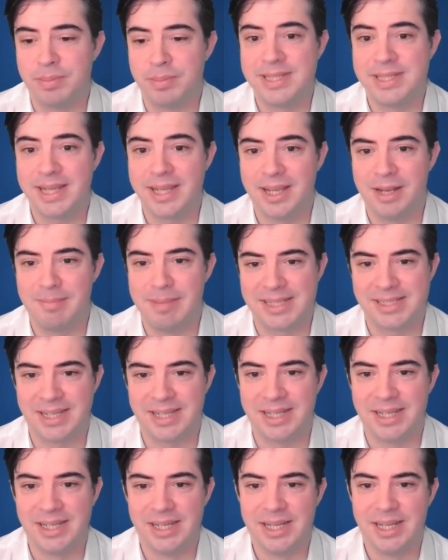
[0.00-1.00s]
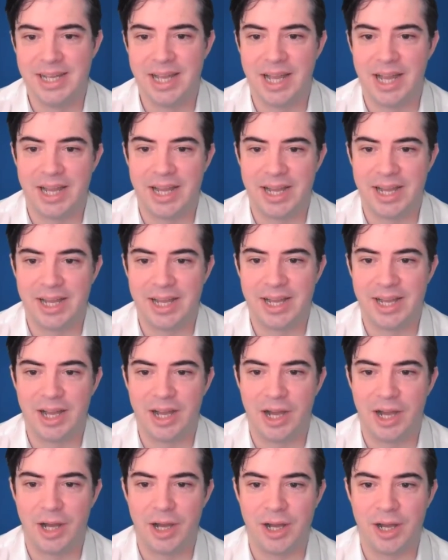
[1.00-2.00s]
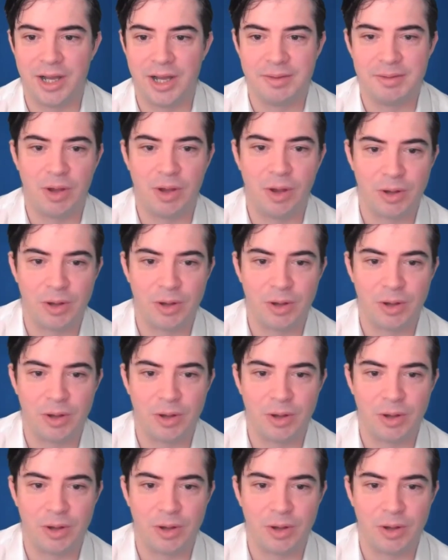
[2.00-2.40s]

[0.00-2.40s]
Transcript: particulate matter are